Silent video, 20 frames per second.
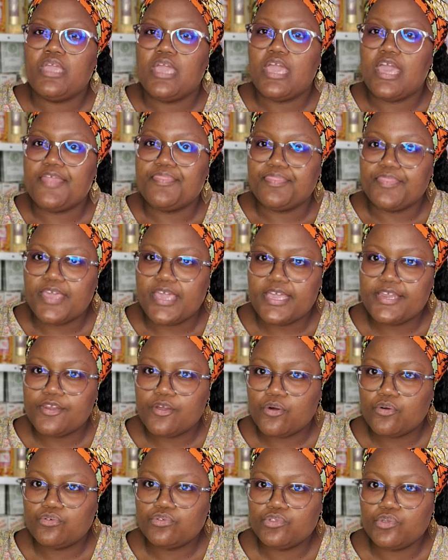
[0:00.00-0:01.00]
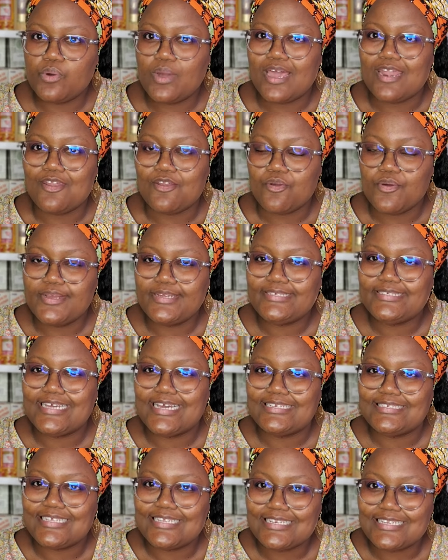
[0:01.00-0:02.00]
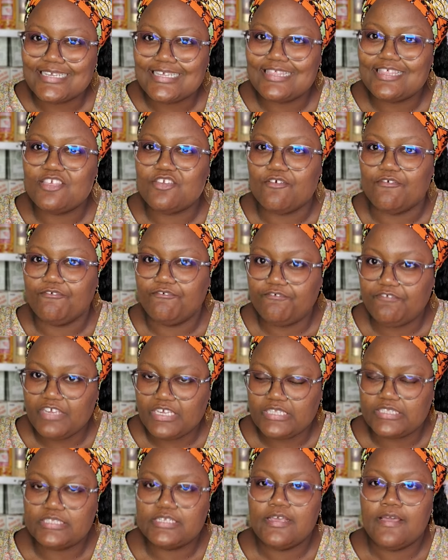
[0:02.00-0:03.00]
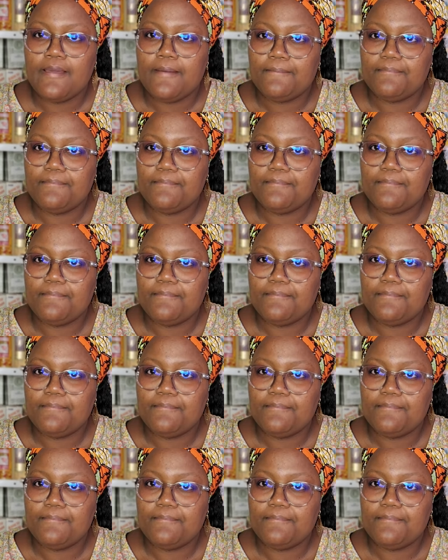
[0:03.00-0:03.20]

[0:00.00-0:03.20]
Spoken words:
And then also anoint underneath your feet.